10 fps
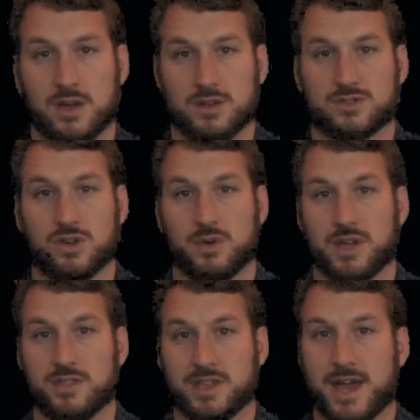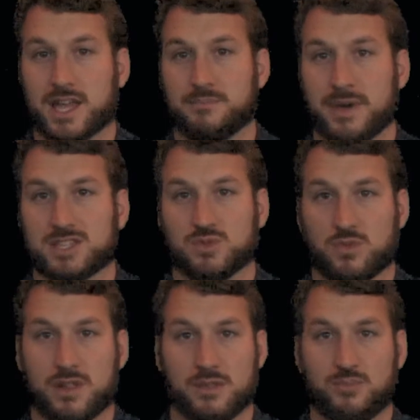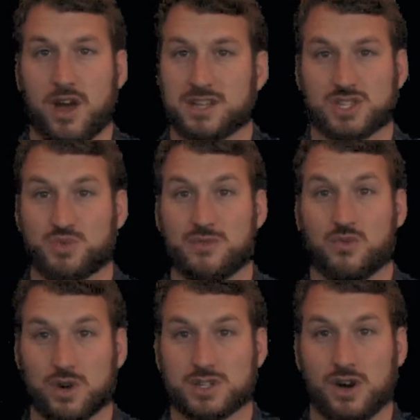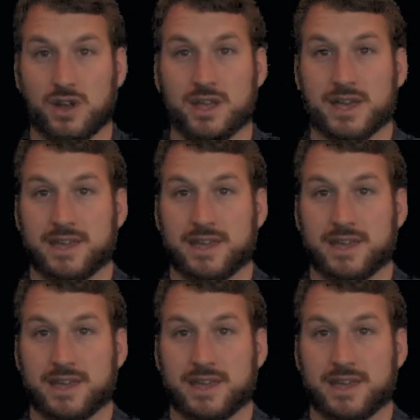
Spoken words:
So in the Yadkin Basin, one of the projects we've worked on